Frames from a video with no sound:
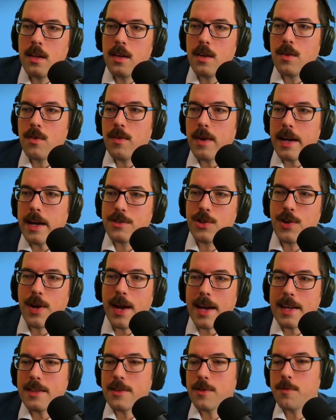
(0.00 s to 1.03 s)
Rex
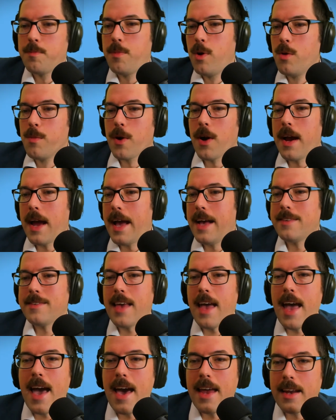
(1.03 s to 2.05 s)
Trek, this boomer has
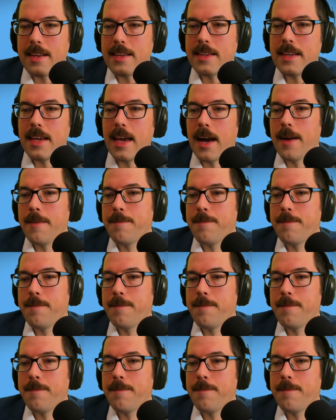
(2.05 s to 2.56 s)
had it. Yeah.